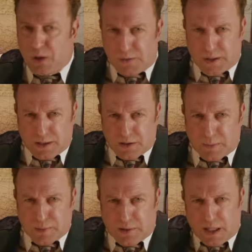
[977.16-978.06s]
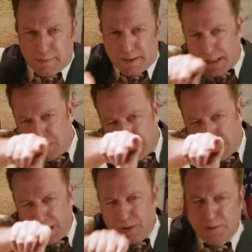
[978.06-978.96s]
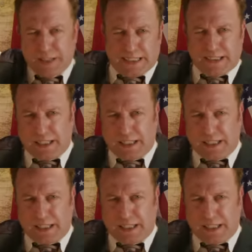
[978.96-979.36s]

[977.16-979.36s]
Do not forget to subscribe, and I will see you next